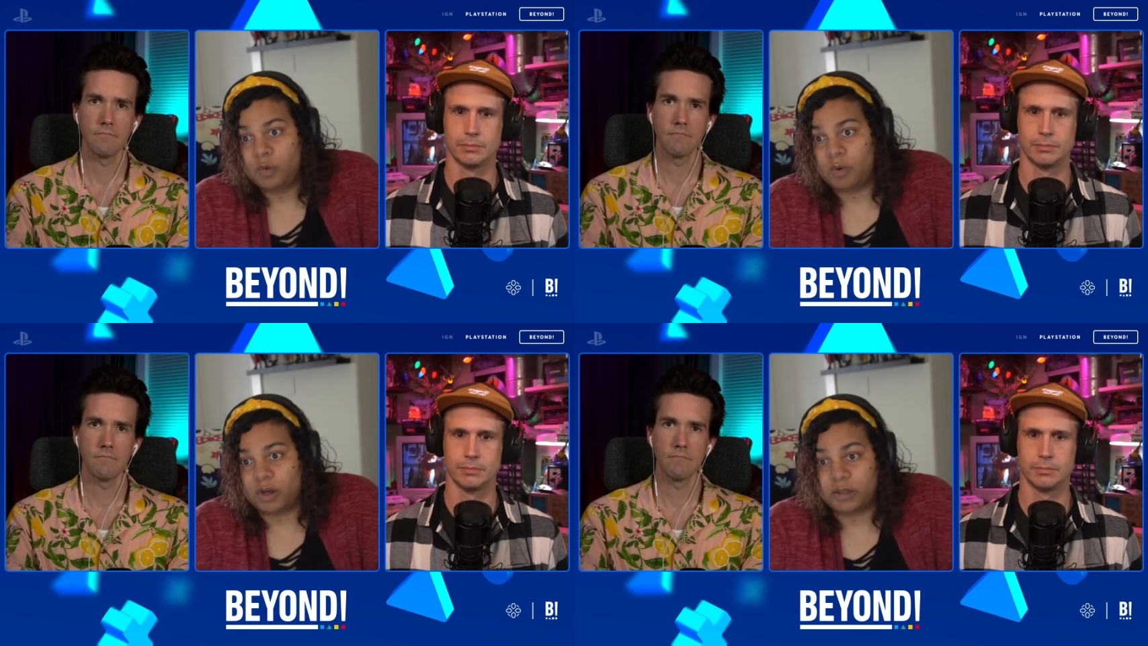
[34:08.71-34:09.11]

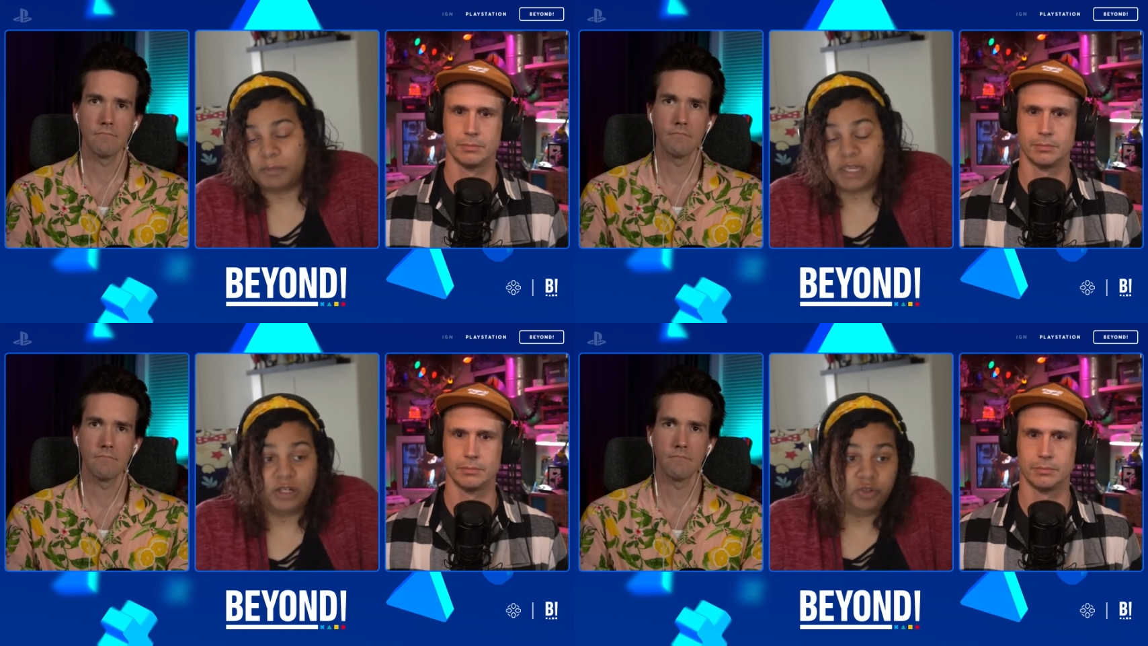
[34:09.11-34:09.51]
Speaker 1: welcoming
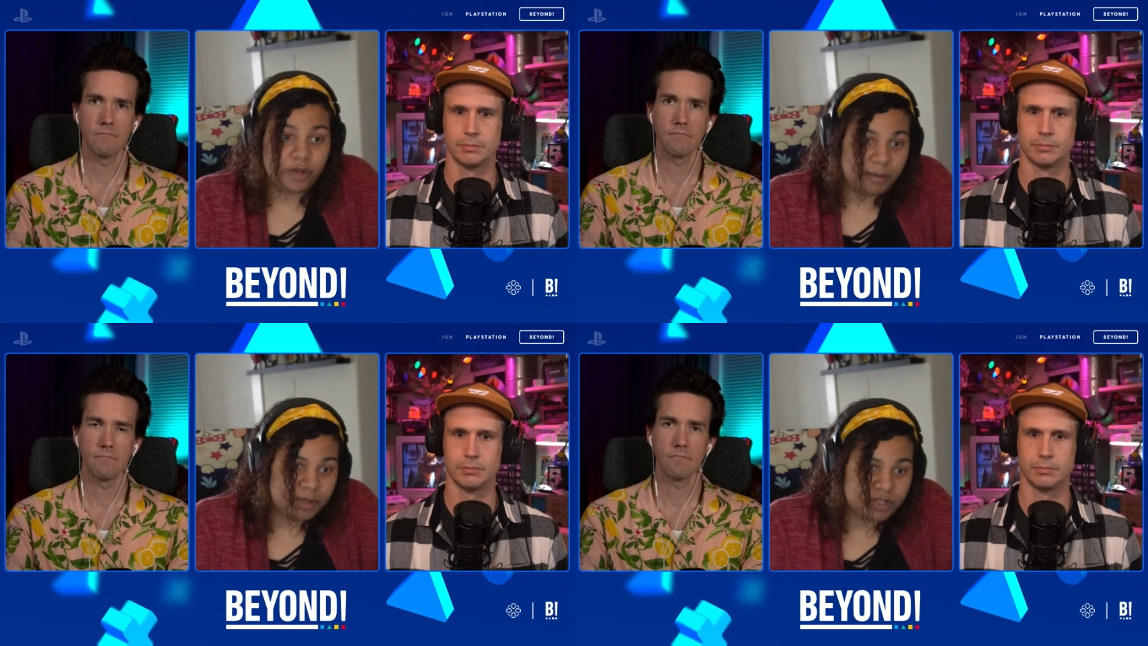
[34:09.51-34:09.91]
in
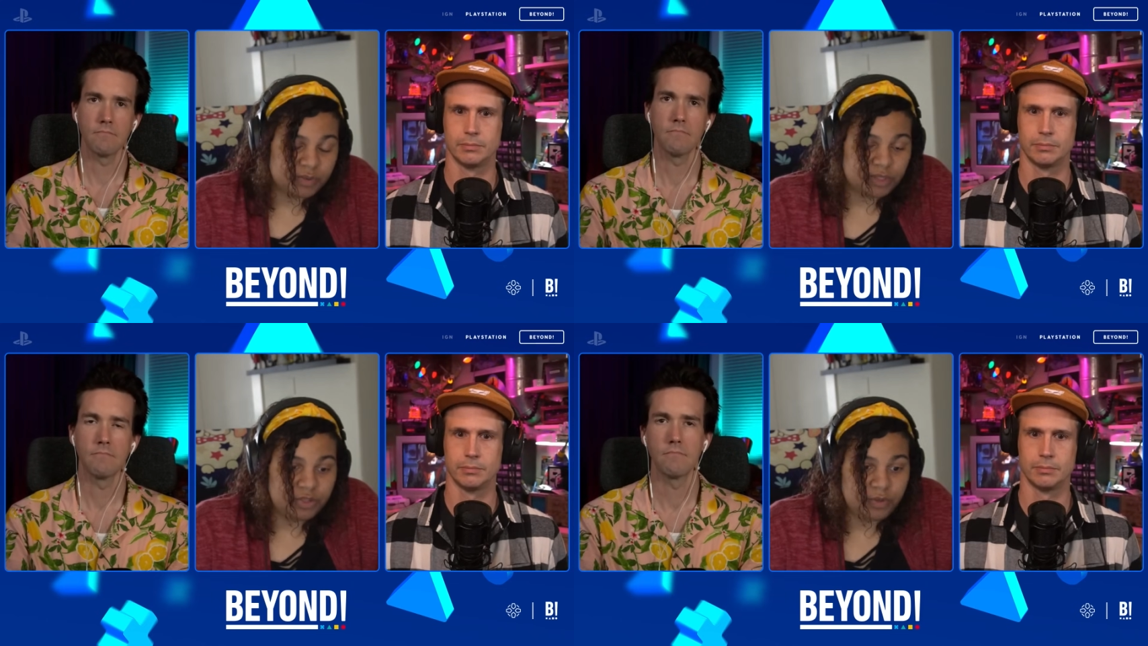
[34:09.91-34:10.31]
newcomers
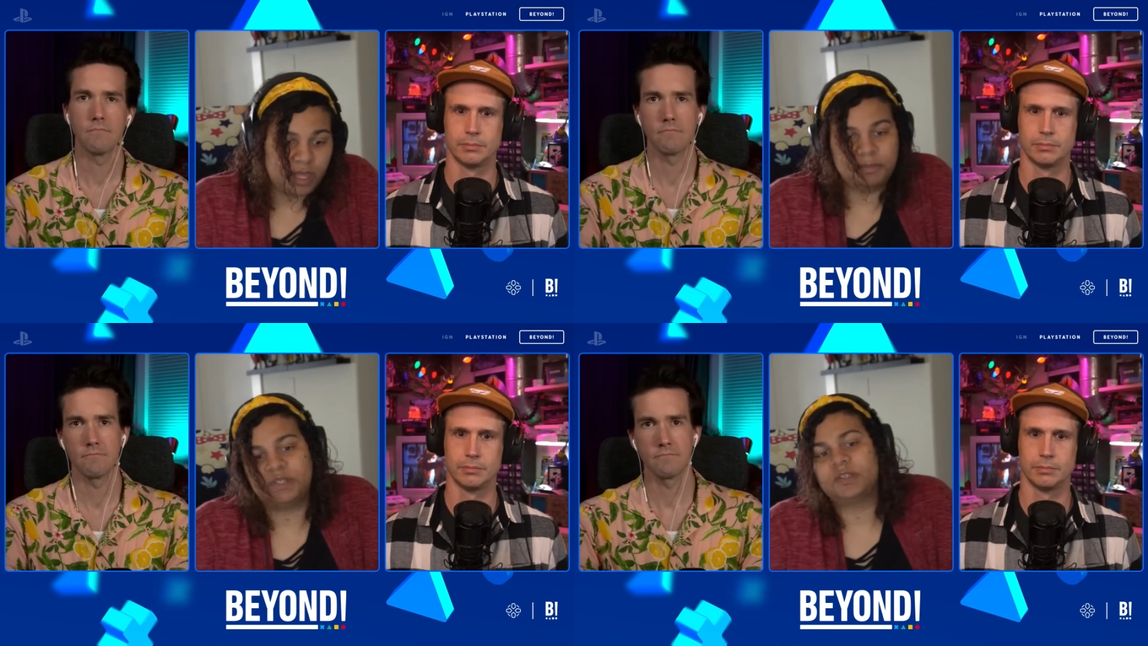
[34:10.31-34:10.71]
with new
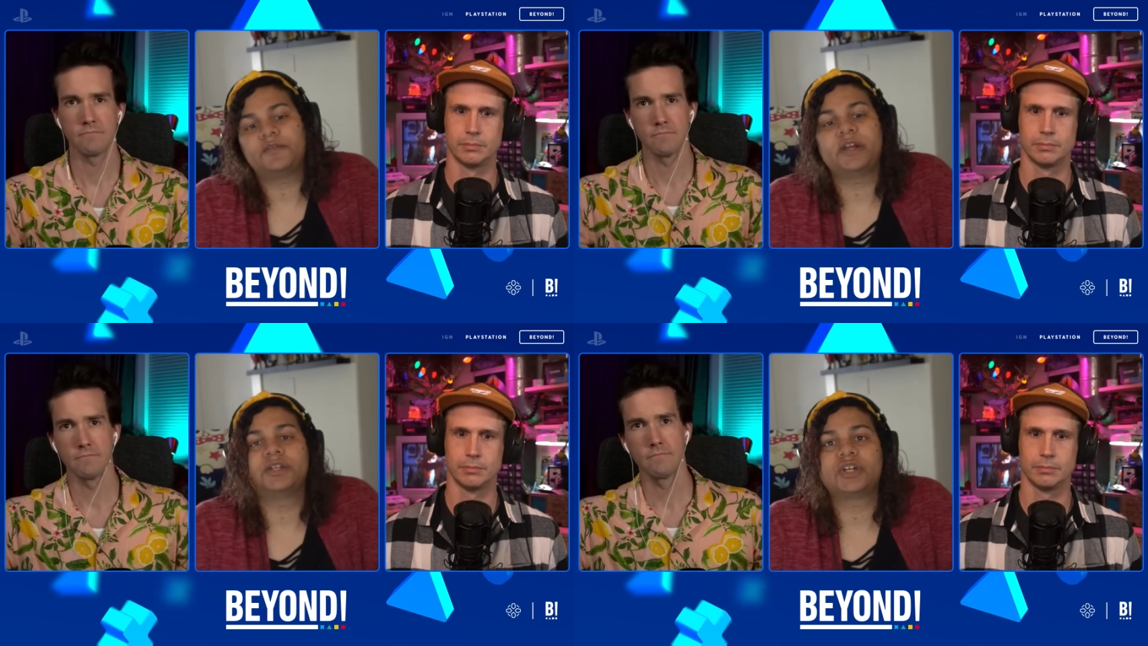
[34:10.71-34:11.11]
games to the
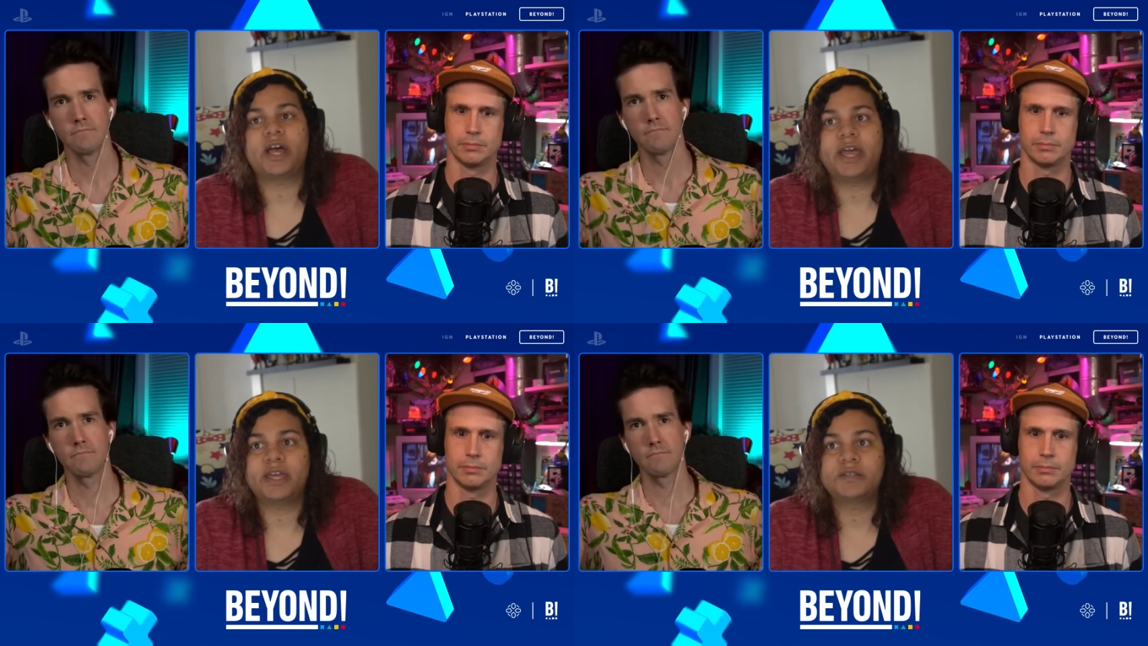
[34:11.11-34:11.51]

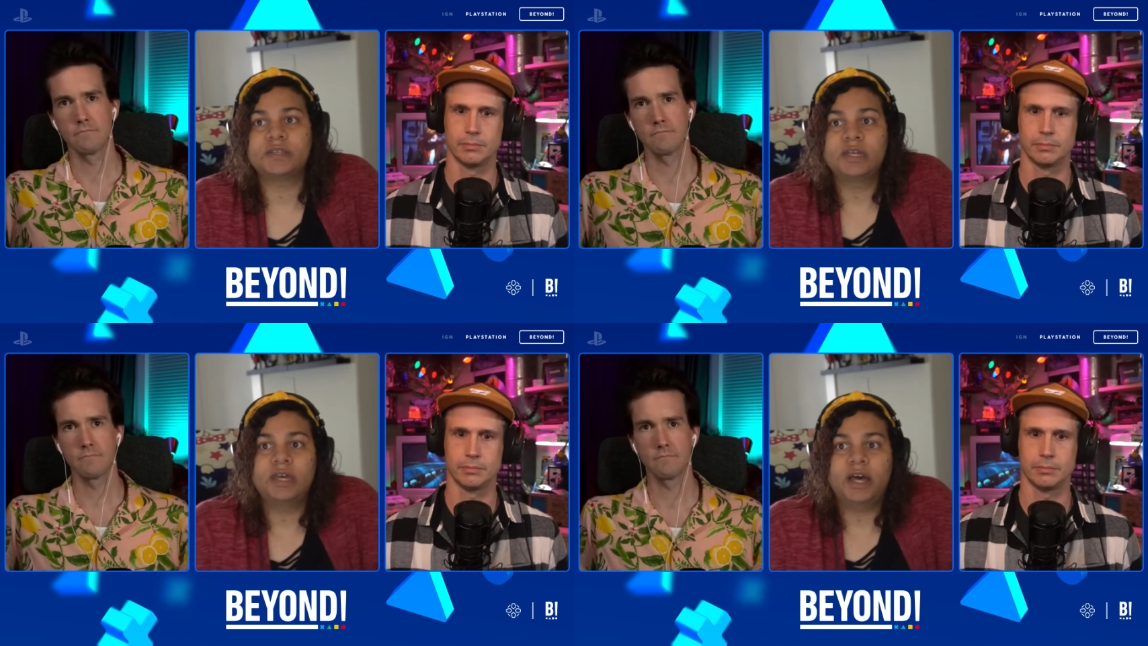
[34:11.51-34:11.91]
franchise.